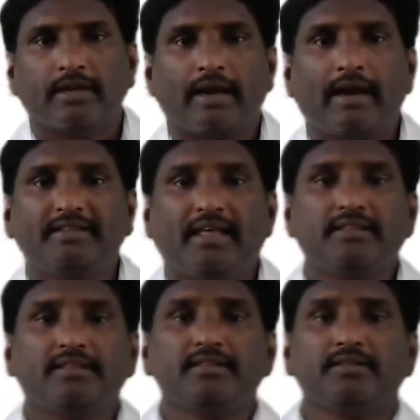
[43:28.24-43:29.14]
And
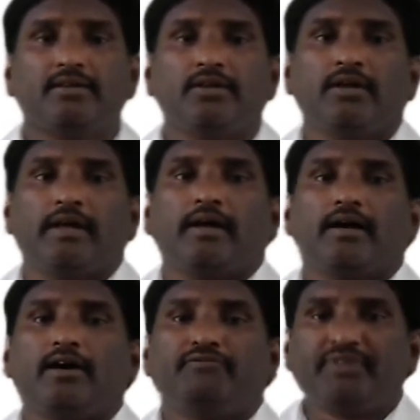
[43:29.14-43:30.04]
then
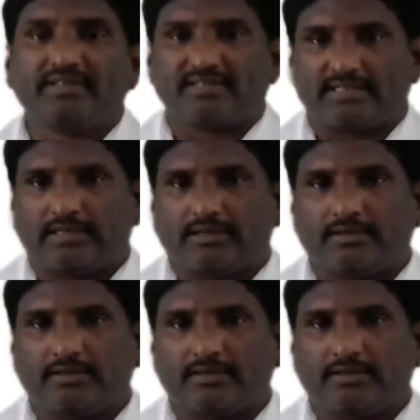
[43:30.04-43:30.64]
fixed.